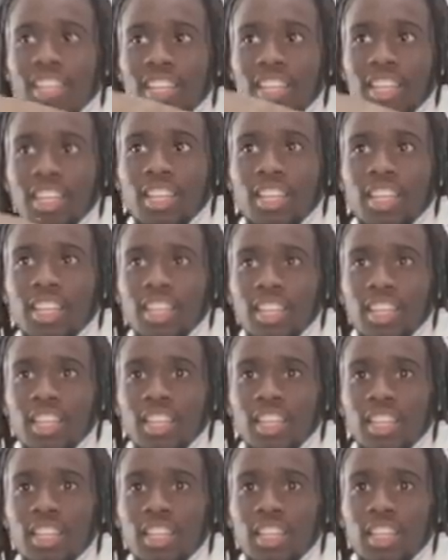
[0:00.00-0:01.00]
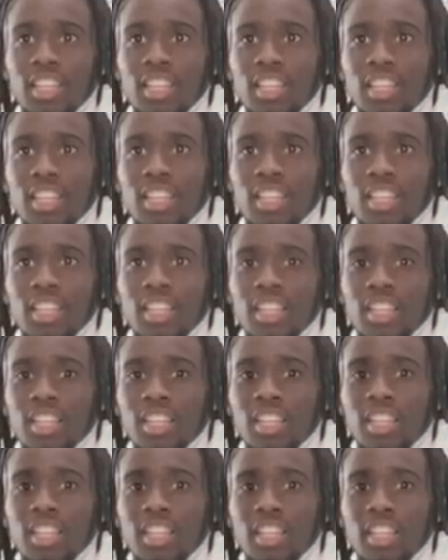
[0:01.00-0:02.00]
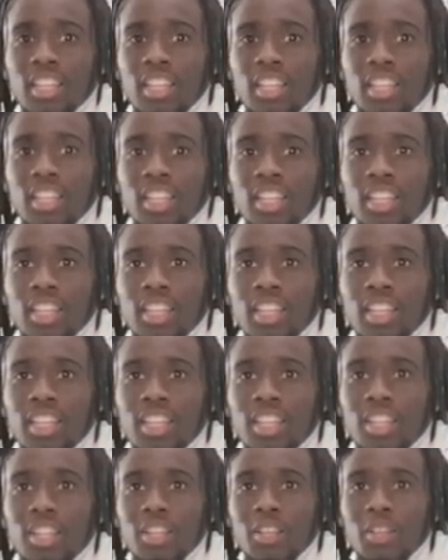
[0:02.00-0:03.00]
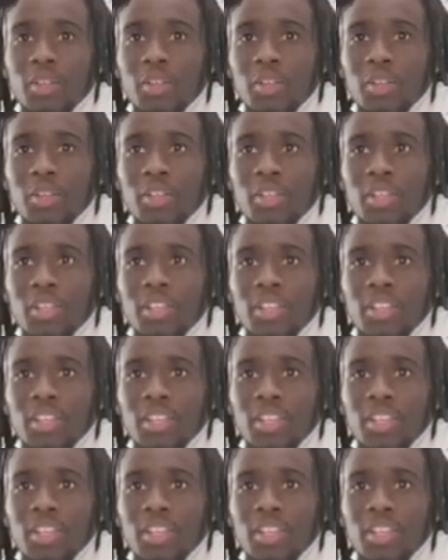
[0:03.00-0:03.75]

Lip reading: [no speech]